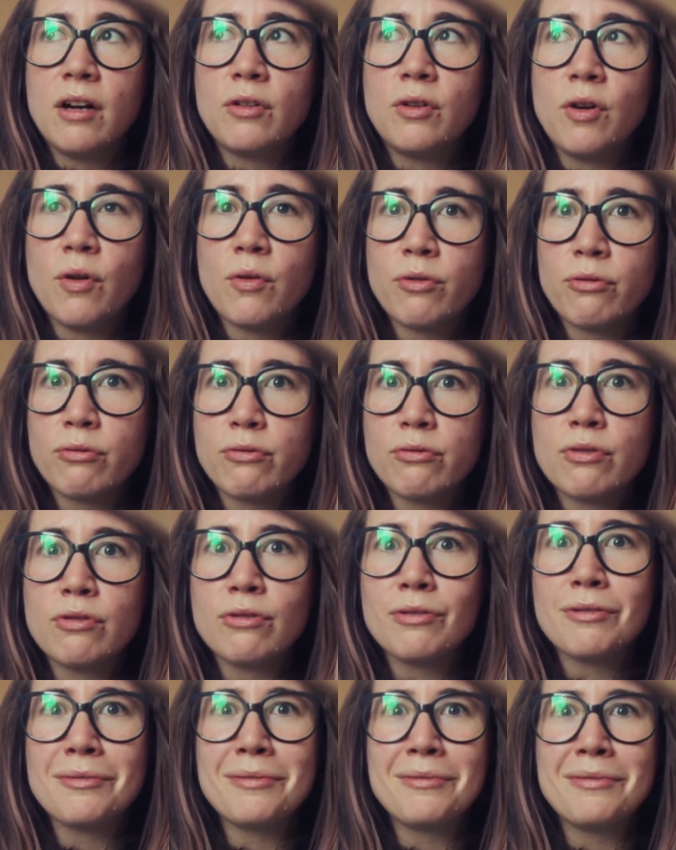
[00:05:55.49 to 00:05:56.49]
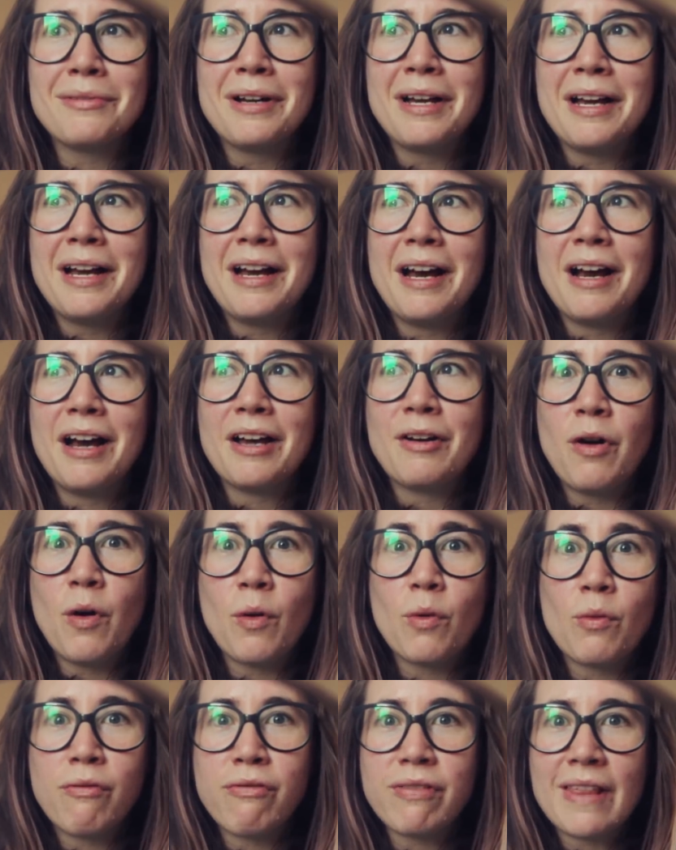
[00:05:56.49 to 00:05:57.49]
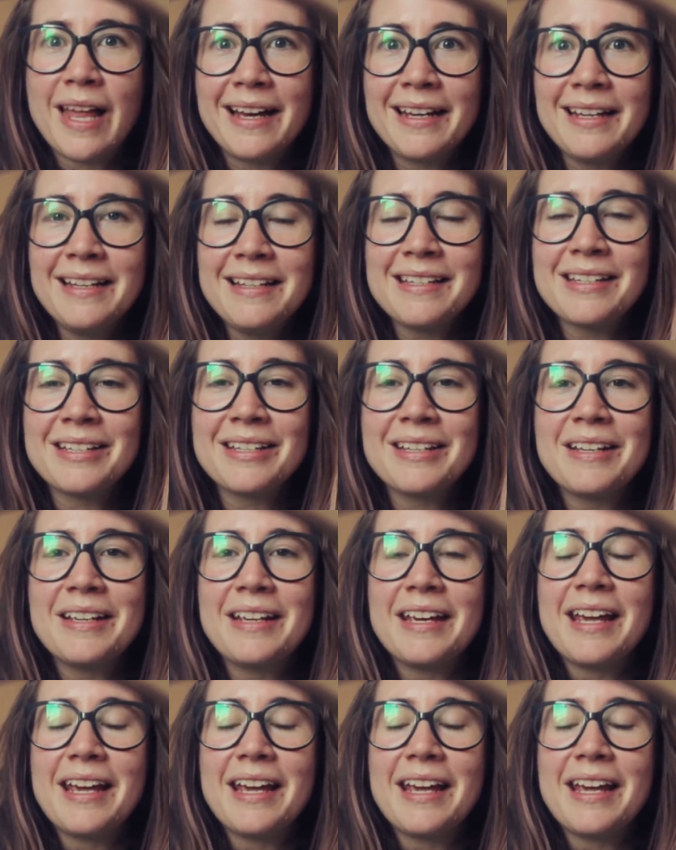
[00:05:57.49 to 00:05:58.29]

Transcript: go through a whole flight.